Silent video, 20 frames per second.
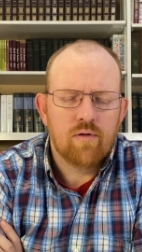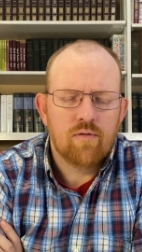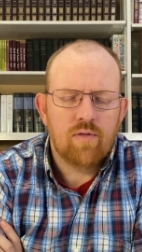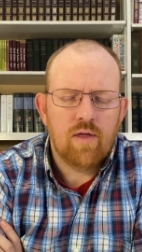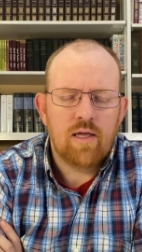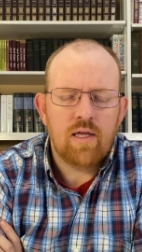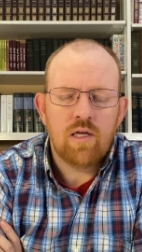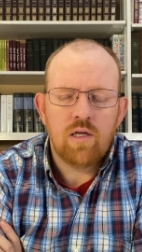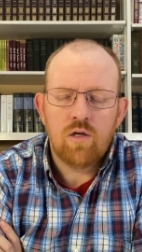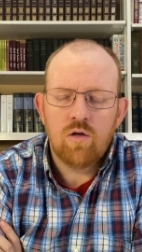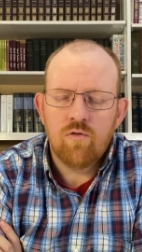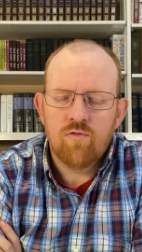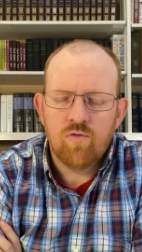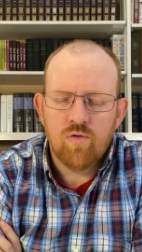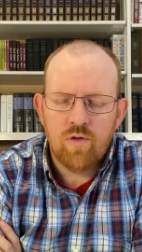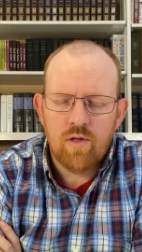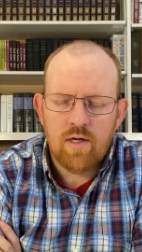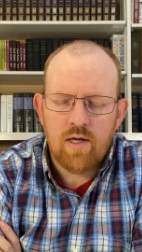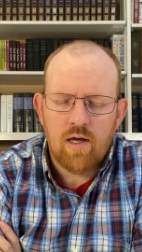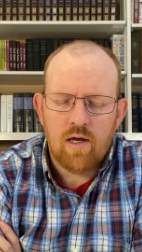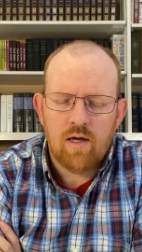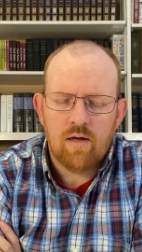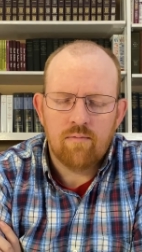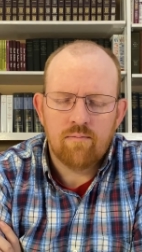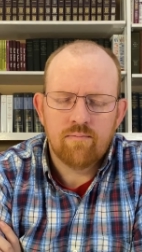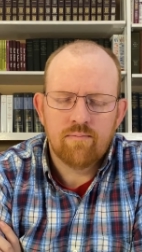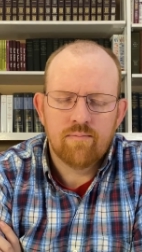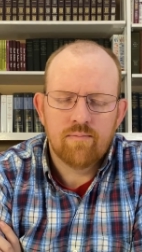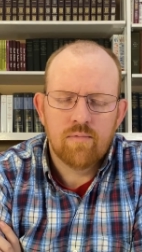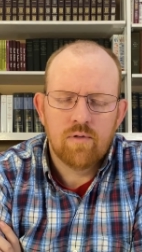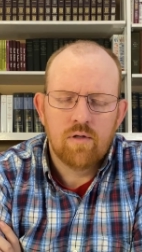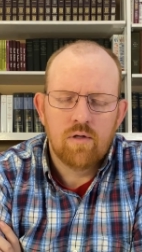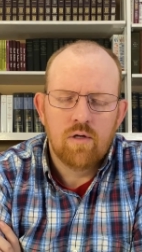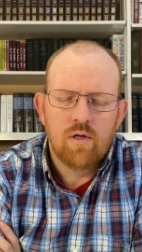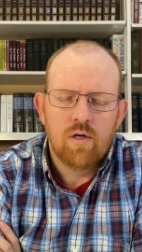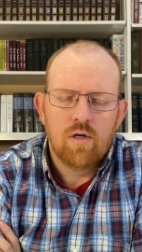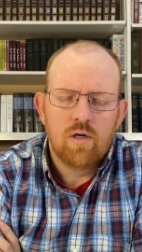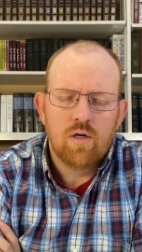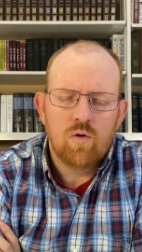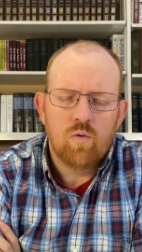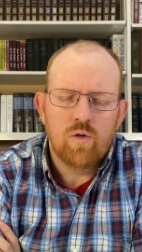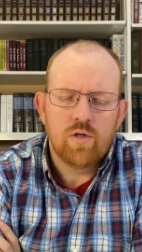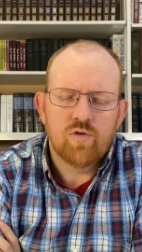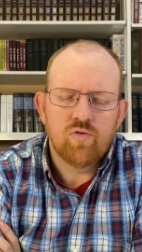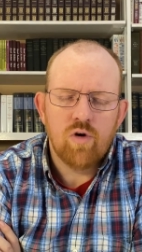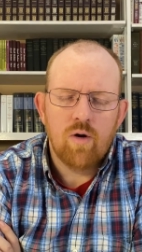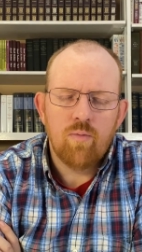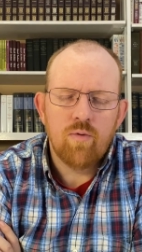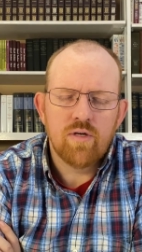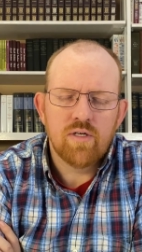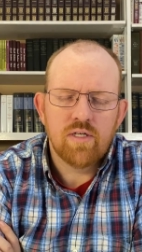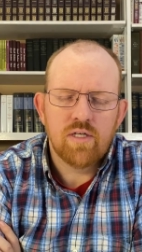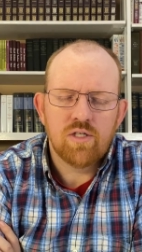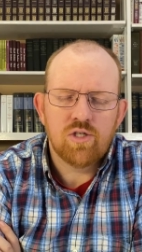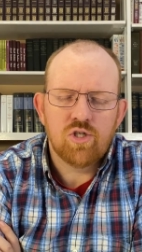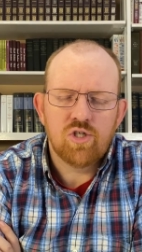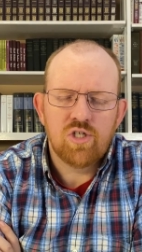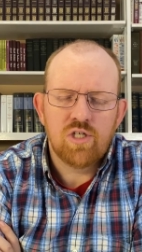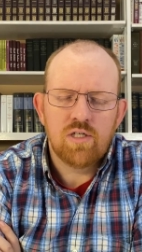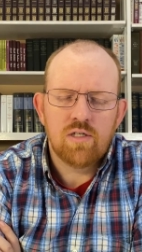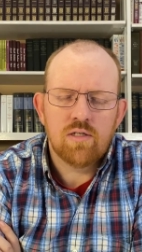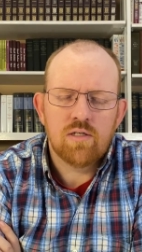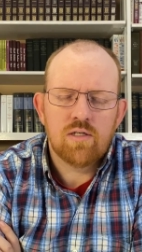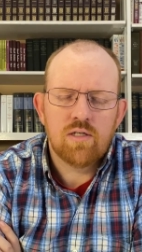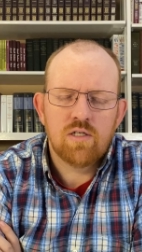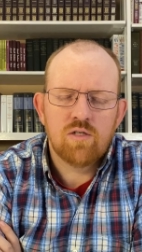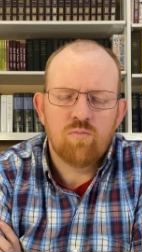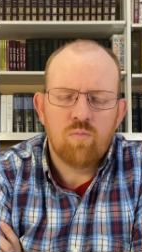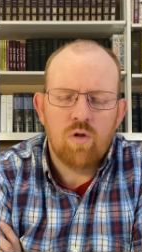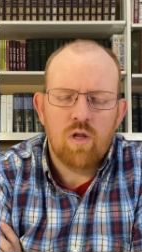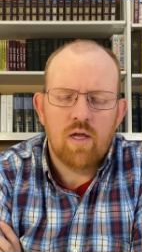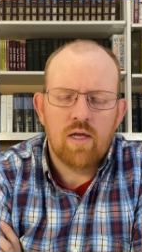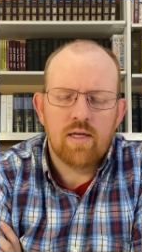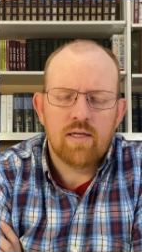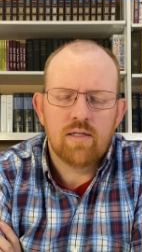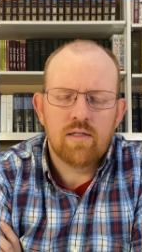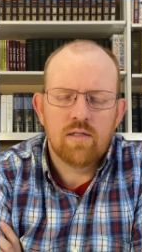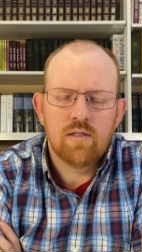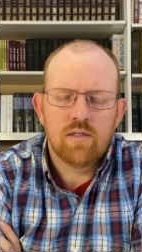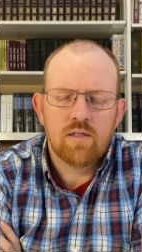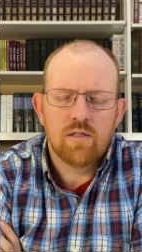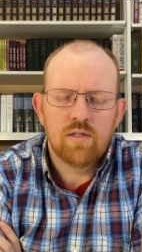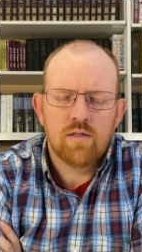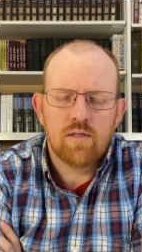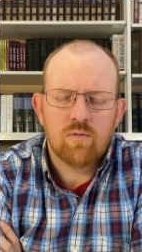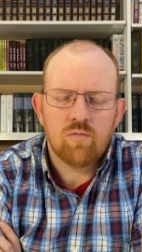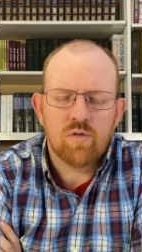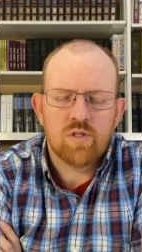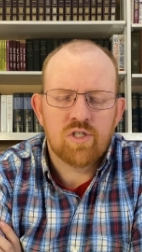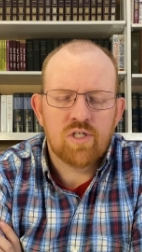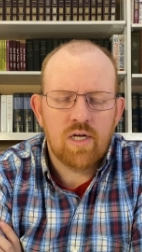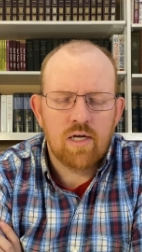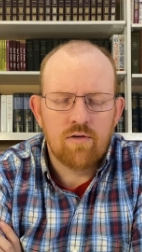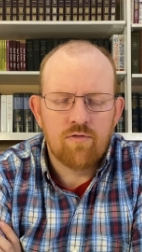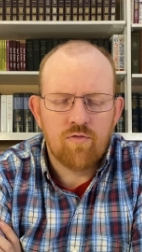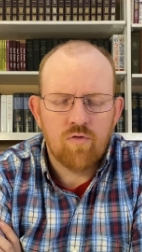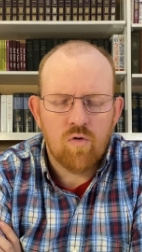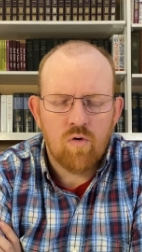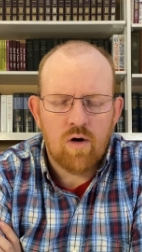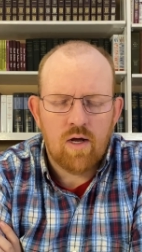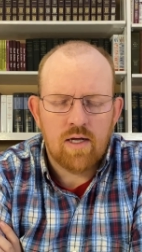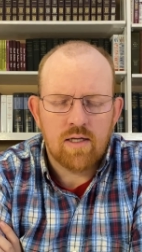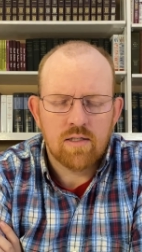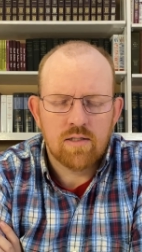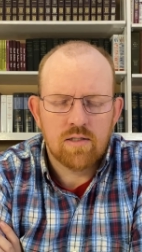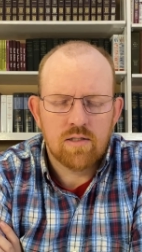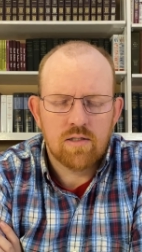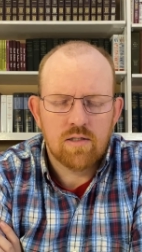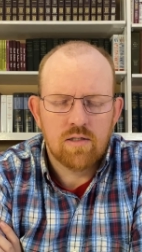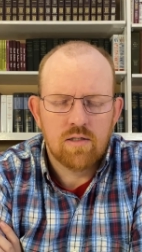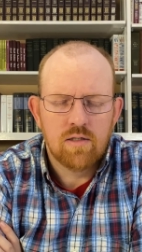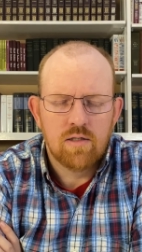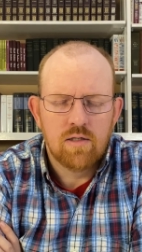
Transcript: thanking you for the cup which represents Jesus' blood that was shed for us,